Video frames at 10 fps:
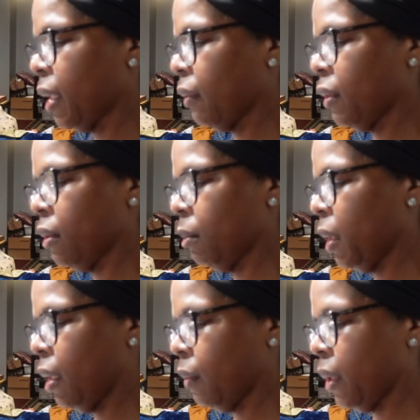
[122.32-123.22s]
and give it to
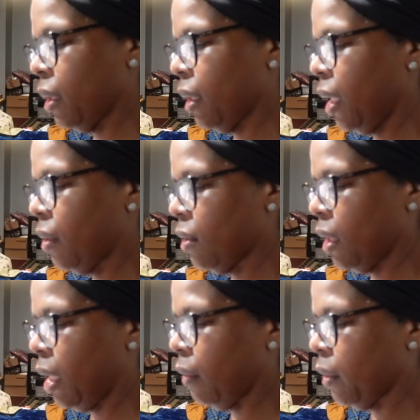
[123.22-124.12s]
me, and I would eat that, and
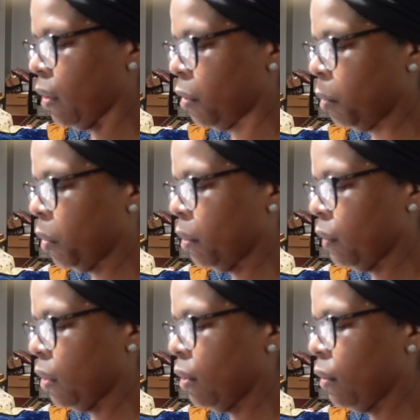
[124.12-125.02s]
she'd have her a spoon
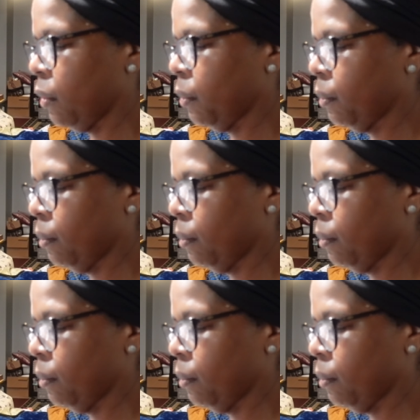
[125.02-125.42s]
of it too.